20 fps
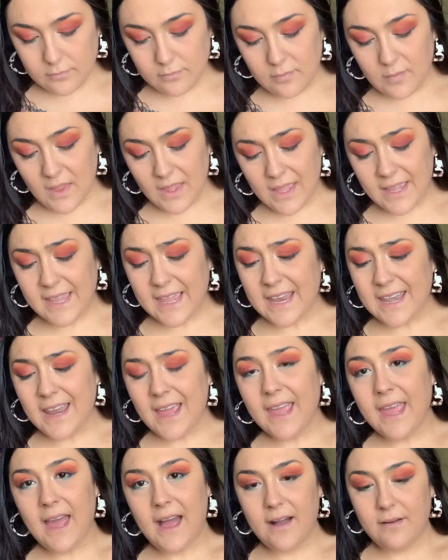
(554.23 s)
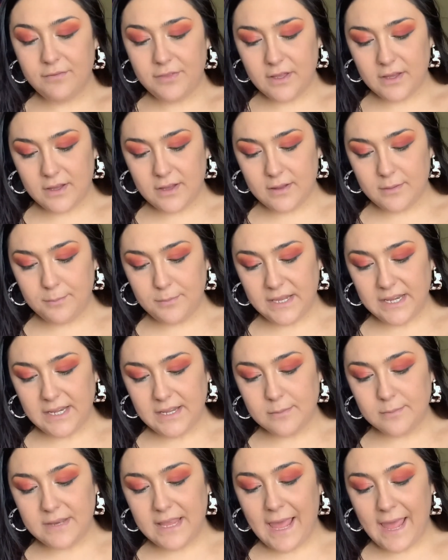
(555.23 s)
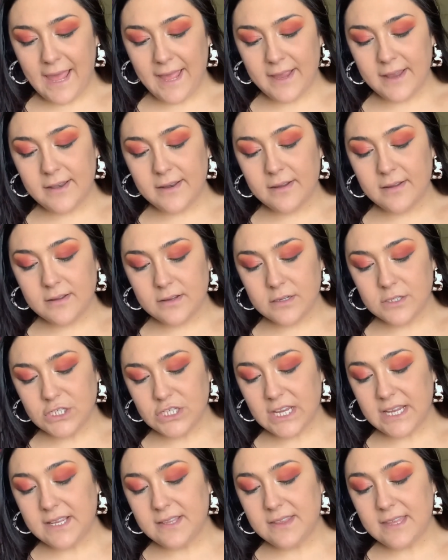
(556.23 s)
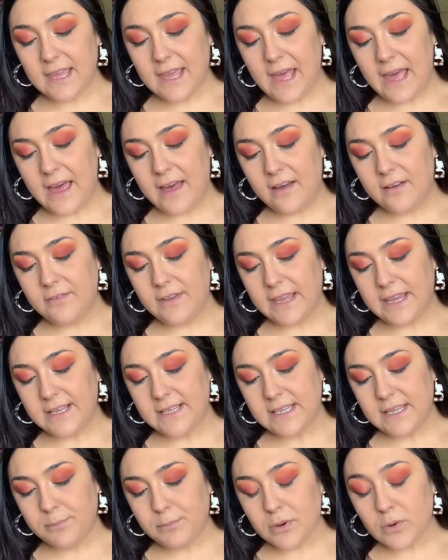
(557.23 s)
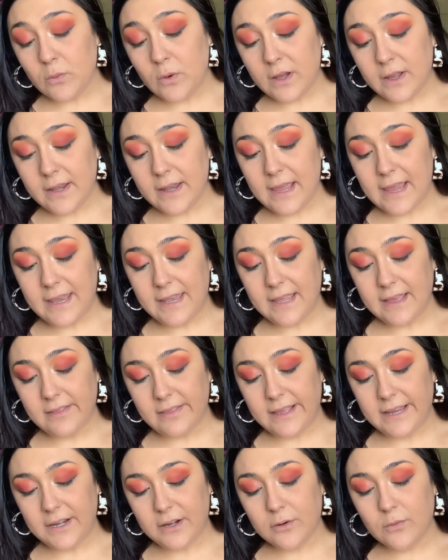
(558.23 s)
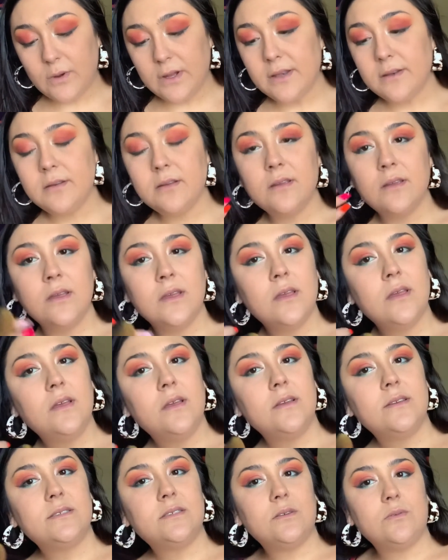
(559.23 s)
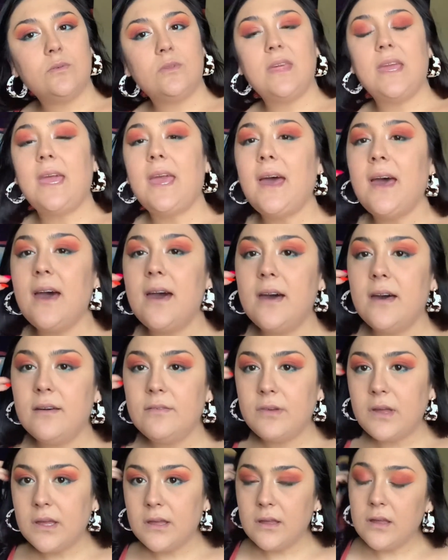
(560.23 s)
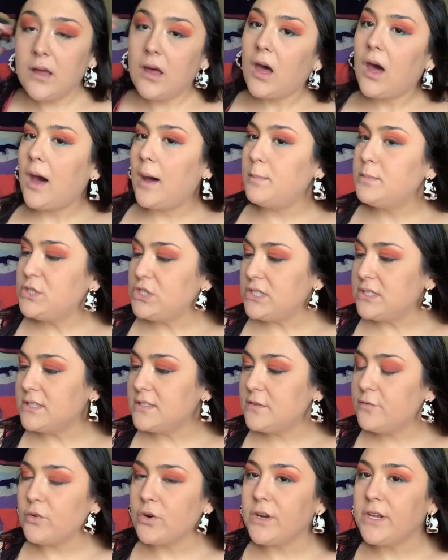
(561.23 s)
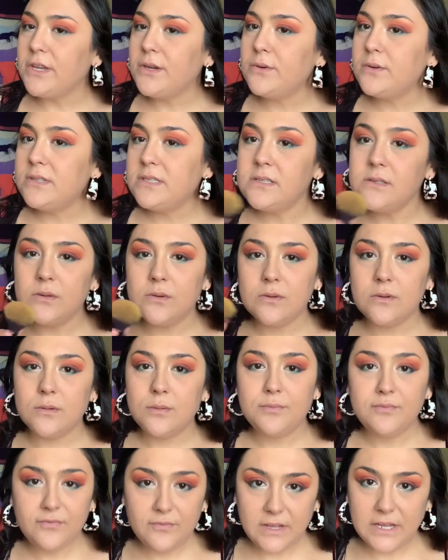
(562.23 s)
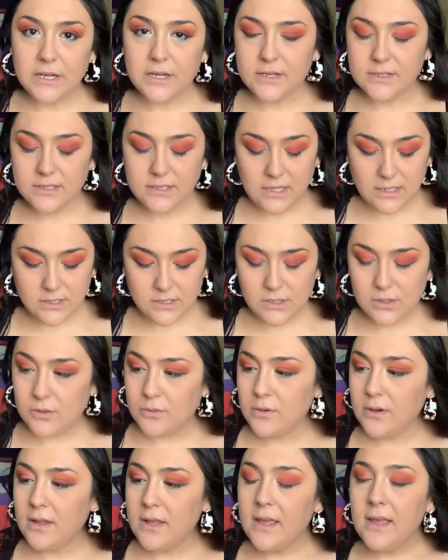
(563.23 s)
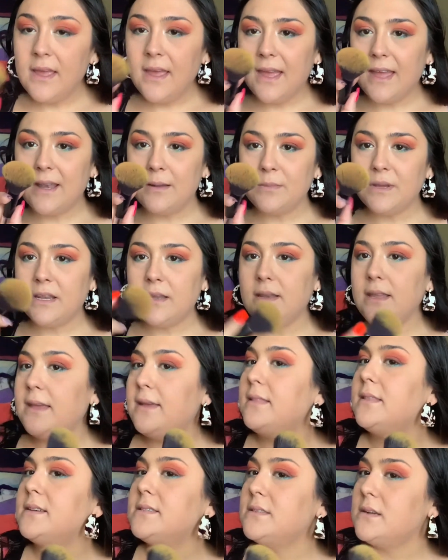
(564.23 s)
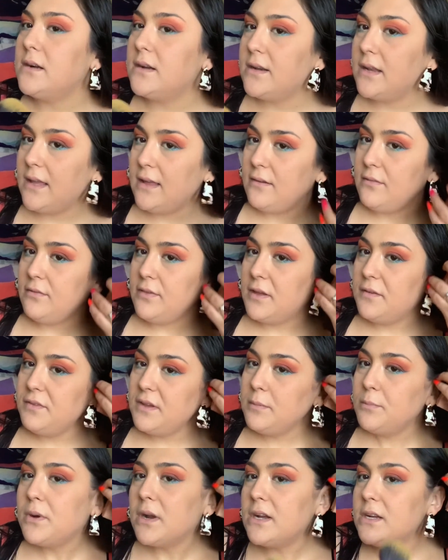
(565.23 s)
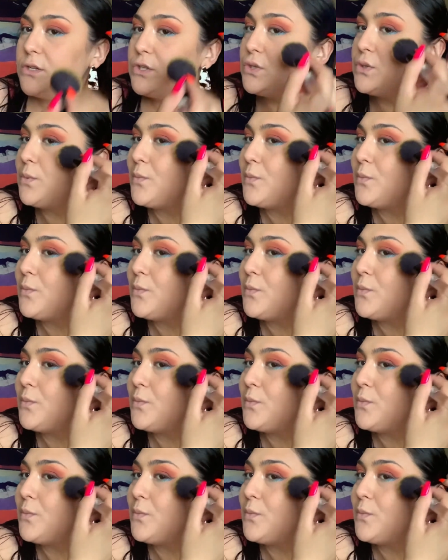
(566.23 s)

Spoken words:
Again, I have the medium tan shade. They have a deeper one and a lighter one, so they have options for you to fit your skin tone. And I'm going to take this on a fluffy brush